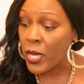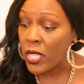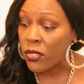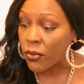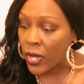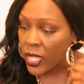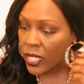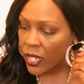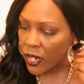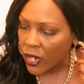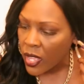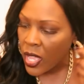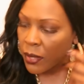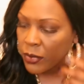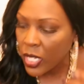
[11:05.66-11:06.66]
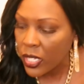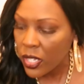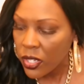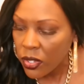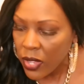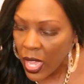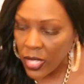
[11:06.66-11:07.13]
beat right here. I'm
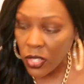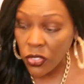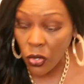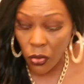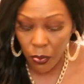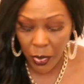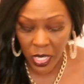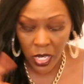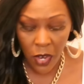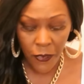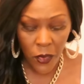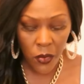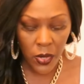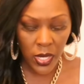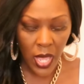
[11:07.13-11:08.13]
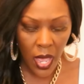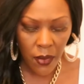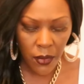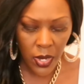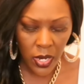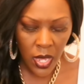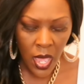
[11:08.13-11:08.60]
telling you that. So be careful with that
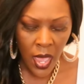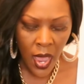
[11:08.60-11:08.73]
one.